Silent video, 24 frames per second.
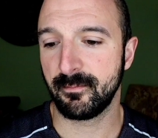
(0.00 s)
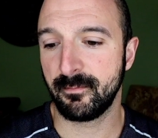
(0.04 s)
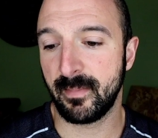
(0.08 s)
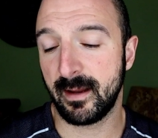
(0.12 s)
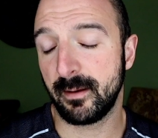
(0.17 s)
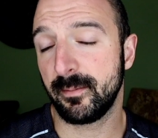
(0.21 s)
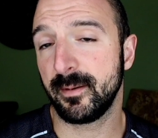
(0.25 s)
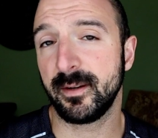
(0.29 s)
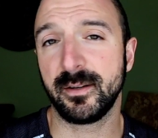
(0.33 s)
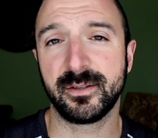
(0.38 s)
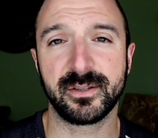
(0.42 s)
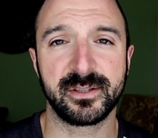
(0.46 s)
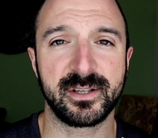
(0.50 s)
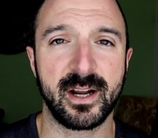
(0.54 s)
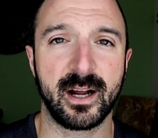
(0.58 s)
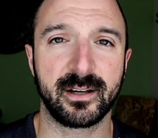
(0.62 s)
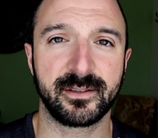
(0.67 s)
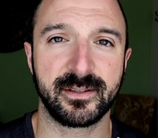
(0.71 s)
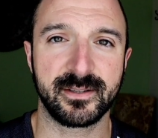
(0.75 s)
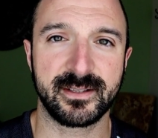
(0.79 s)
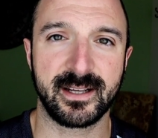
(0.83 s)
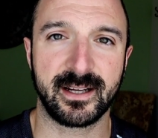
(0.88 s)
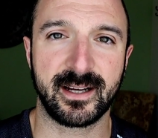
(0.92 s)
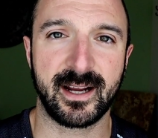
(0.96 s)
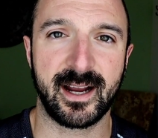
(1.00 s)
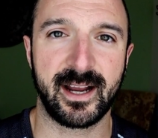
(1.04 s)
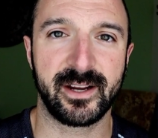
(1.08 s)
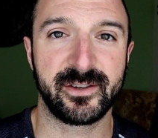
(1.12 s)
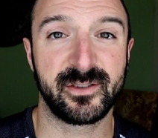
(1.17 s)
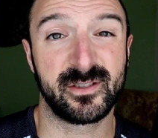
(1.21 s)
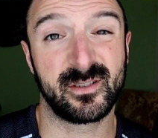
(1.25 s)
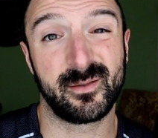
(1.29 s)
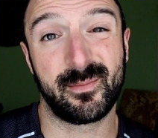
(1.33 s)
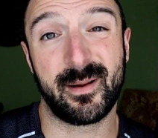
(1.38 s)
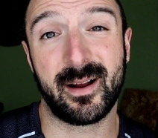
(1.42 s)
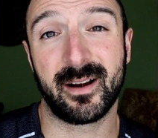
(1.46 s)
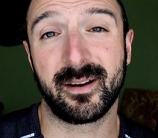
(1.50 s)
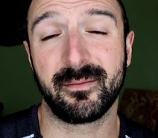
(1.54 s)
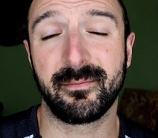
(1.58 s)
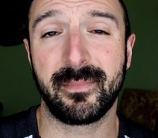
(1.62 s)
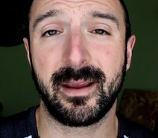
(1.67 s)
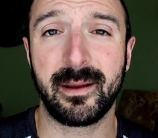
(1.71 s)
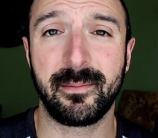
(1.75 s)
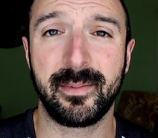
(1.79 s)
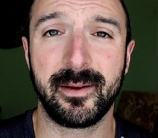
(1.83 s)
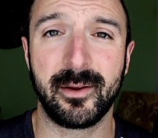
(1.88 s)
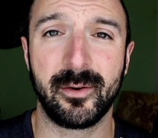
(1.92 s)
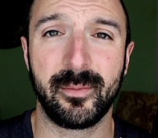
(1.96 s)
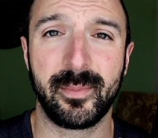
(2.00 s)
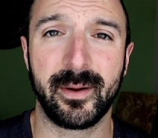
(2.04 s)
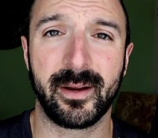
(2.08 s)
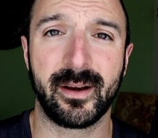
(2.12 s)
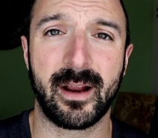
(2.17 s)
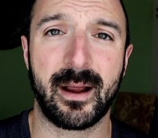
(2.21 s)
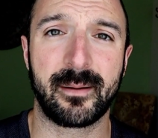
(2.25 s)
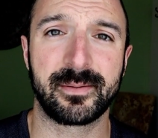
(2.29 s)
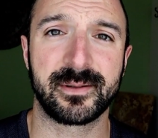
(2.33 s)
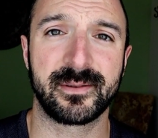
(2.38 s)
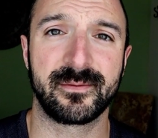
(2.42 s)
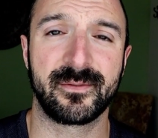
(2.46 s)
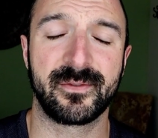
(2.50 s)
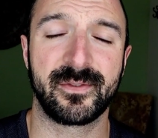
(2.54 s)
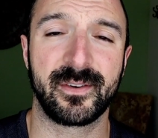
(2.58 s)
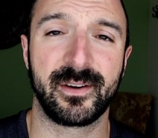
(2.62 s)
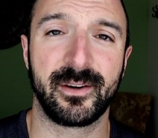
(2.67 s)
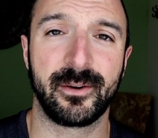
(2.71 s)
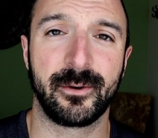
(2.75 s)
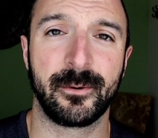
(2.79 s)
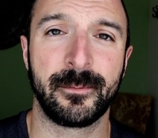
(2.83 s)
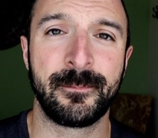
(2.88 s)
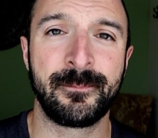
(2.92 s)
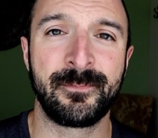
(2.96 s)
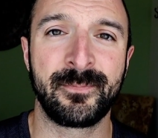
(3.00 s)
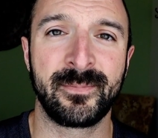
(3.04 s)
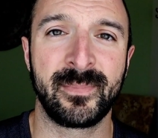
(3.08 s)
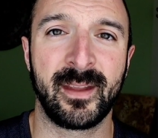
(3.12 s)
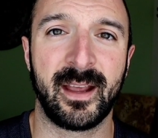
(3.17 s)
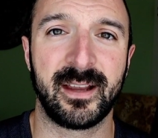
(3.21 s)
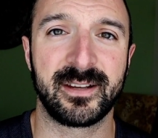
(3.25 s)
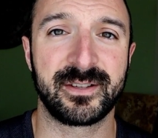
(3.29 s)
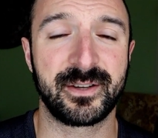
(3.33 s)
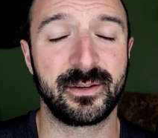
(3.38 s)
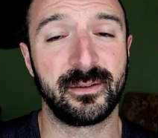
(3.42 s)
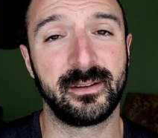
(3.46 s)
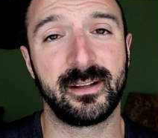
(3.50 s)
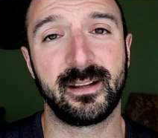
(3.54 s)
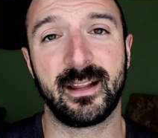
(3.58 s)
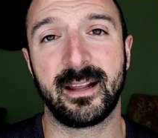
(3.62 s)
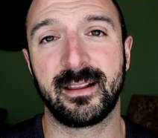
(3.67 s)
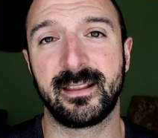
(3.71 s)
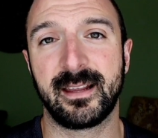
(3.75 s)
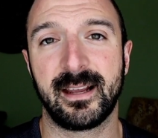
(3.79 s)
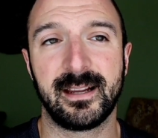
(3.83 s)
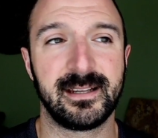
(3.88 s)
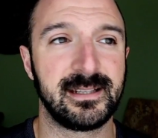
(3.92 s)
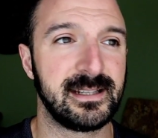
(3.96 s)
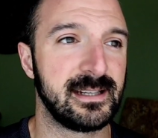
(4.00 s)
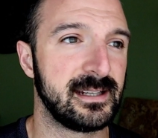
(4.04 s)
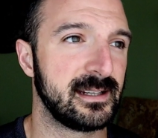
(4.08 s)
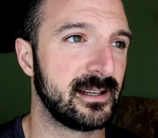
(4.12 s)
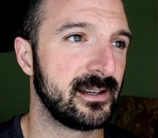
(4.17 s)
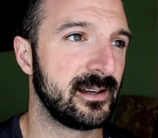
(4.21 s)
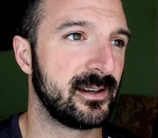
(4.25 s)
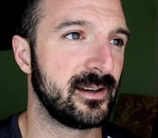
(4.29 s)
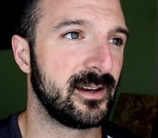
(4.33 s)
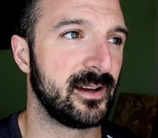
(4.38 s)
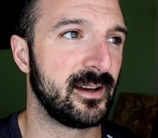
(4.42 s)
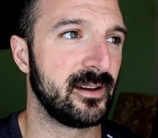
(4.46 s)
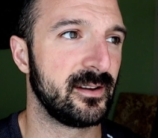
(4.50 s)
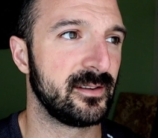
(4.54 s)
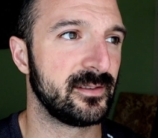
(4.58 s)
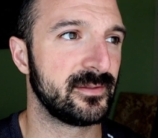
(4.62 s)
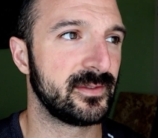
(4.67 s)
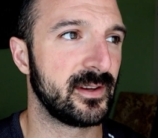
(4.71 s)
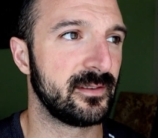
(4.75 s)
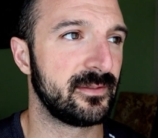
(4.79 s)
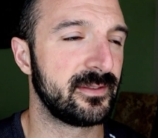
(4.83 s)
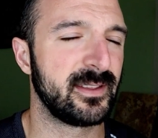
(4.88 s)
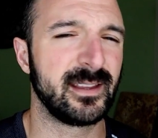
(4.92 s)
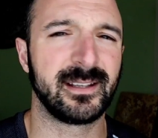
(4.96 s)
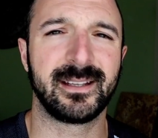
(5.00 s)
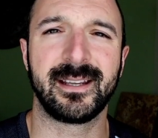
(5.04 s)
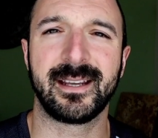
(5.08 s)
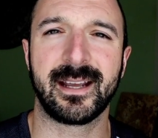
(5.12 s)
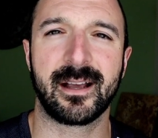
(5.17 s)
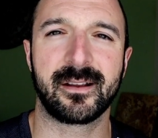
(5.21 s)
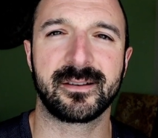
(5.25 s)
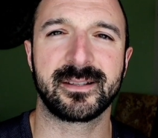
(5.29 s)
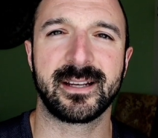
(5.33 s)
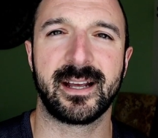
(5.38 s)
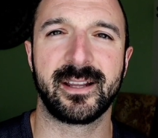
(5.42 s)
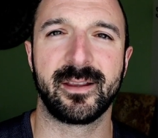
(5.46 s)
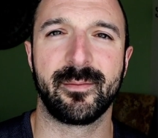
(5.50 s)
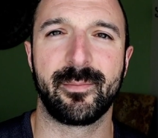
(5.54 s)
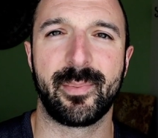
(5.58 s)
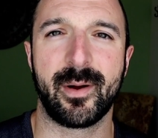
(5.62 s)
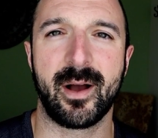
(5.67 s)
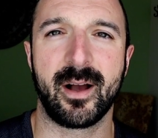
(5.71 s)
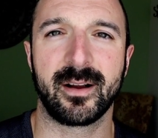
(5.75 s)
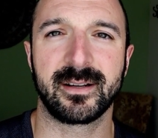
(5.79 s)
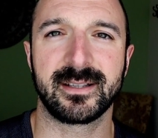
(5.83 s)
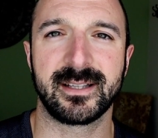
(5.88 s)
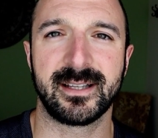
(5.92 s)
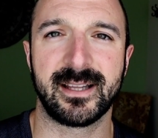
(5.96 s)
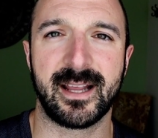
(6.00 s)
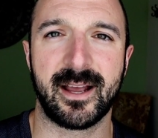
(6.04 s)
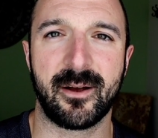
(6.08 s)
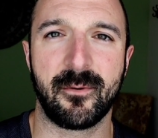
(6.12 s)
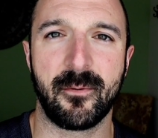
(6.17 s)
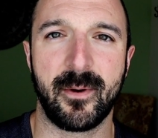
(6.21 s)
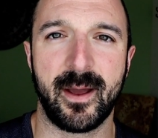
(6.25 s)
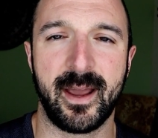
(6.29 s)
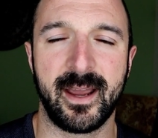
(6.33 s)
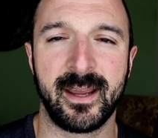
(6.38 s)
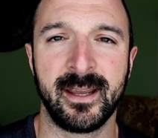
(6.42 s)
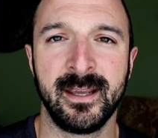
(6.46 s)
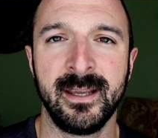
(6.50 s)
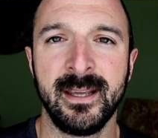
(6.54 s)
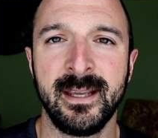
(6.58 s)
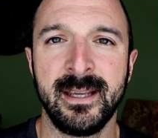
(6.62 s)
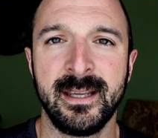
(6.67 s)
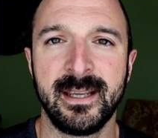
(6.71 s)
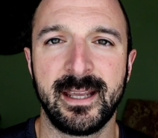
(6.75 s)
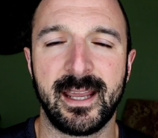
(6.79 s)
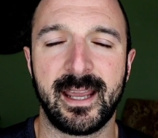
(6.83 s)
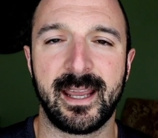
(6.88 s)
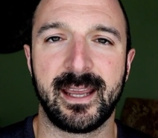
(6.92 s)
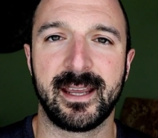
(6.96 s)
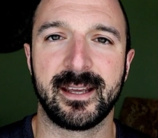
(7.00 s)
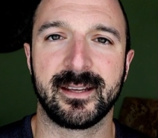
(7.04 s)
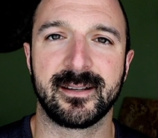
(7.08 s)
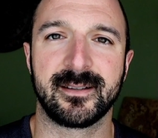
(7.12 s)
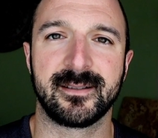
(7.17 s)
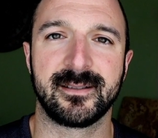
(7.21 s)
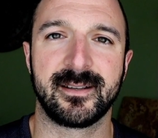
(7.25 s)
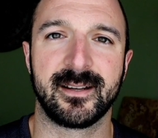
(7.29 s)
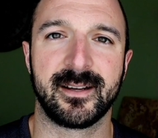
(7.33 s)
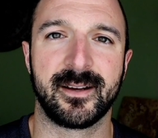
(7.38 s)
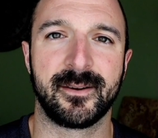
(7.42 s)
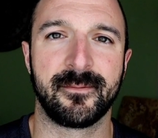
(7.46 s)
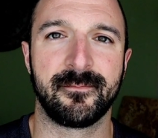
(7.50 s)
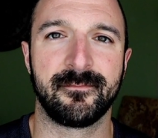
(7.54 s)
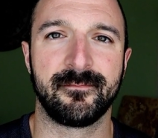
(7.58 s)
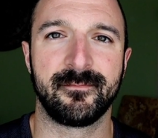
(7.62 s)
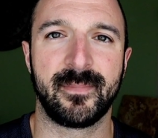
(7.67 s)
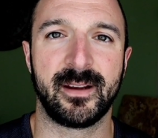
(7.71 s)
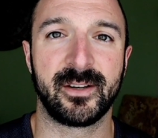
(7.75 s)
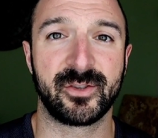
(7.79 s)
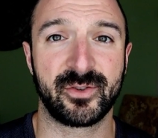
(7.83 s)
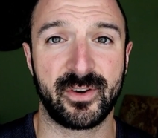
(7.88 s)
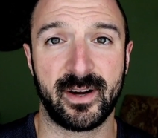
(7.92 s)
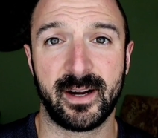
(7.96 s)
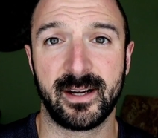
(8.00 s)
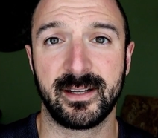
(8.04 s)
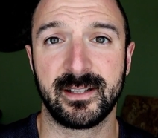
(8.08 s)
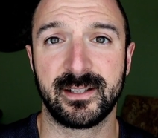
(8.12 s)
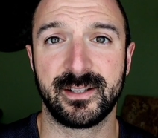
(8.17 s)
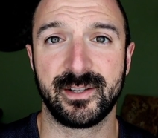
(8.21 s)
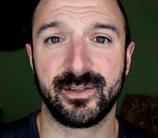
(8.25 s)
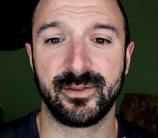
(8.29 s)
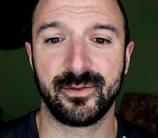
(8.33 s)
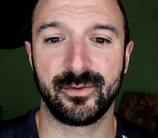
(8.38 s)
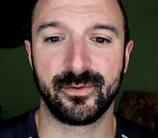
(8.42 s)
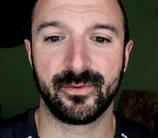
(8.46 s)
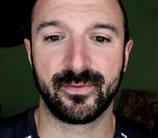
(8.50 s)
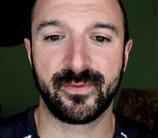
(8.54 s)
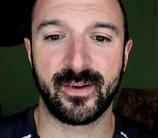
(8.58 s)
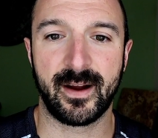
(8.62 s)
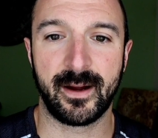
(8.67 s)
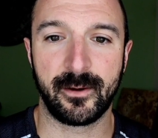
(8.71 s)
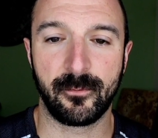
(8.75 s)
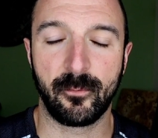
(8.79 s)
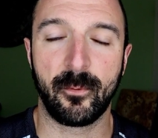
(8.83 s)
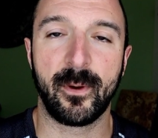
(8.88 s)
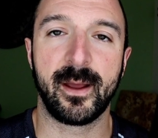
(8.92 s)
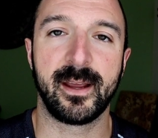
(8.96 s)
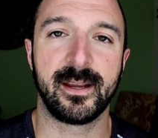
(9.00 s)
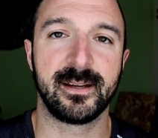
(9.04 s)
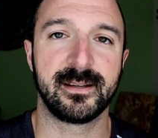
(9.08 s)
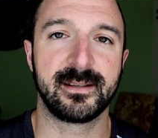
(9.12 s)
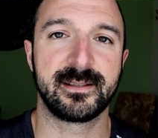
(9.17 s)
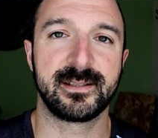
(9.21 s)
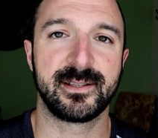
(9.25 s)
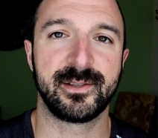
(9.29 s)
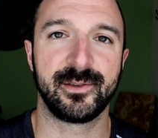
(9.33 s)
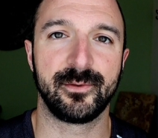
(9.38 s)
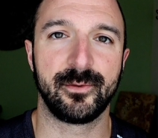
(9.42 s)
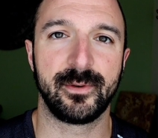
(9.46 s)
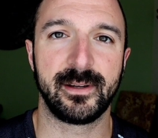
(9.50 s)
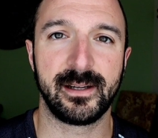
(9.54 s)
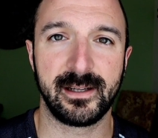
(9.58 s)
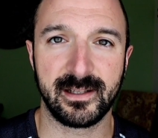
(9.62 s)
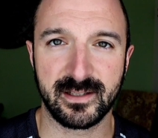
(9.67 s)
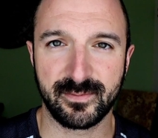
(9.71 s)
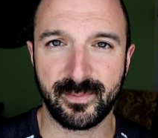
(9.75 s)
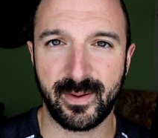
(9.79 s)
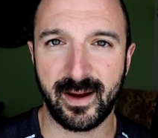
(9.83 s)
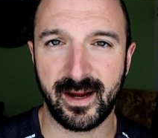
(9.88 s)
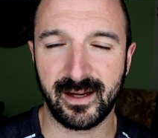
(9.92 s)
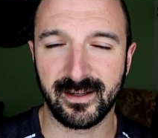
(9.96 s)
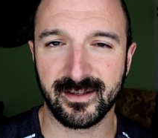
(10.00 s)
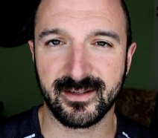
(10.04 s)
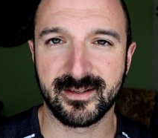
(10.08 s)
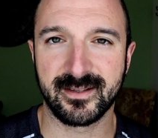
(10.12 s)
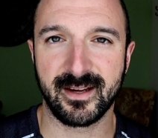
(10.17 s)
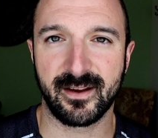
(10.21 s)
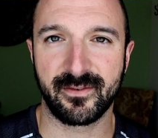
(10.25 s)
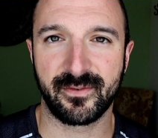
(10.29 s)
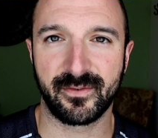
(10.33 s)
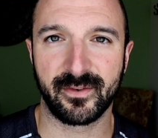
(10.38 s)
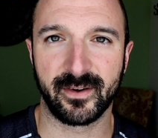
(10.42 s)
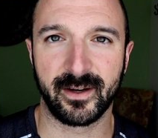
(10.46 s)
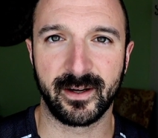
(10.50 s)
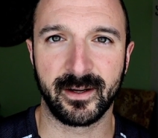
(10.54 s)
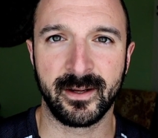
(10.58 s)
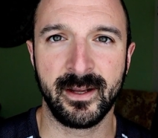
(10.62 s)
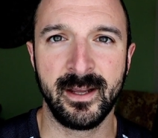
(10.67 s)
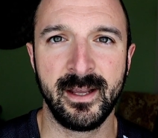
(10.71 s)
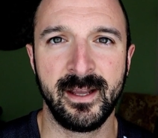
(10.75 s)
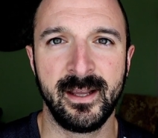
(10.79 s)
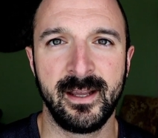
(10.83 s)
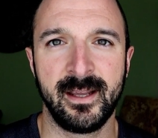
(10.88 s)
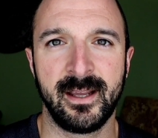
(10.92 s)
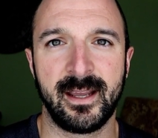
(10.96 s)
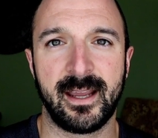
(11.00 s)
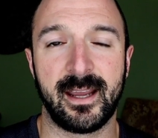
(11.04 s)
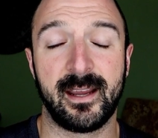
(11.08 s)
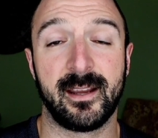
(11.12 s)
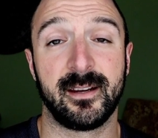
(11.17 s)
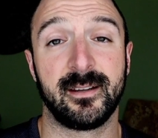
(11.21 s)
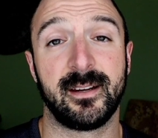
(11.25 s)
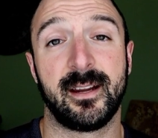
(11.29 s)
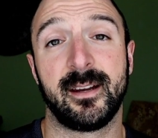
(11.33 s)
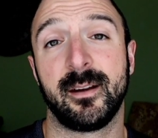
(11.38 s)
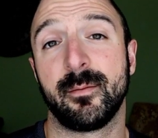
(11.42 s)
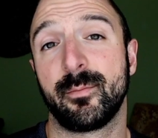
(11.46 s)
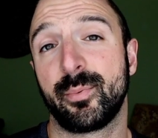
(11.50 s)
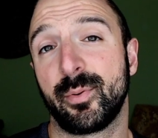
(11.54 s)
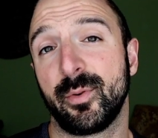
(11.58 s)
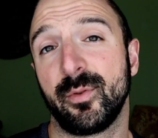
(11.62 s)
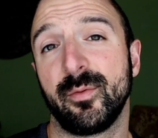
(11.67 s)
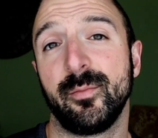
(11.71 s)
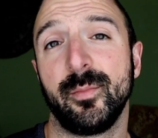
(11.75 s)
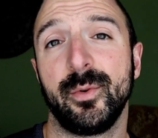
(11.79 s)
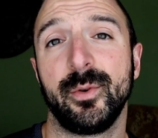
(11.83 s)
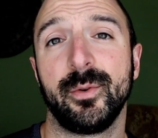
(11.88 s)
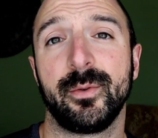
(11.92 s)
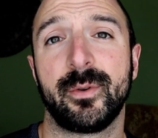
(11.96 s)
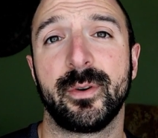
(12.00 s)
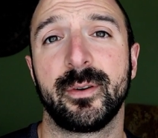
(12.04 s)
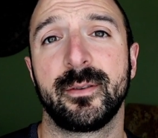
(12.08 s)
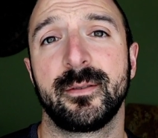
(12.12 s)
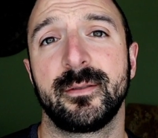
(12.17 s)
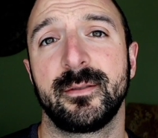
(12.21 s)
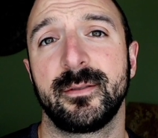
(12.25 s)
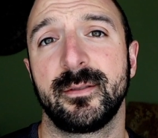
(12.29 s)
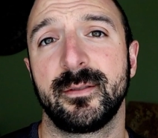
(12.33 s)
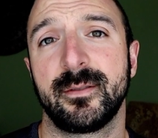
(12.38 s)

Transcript: Maybe you should talk to your psychiatrist about it. Maybe it'd be an option for you. I certainly like the idea of, of thinking outside the box in that way and, um, and trying to find ways to ease pain and suffering and, and improve mood.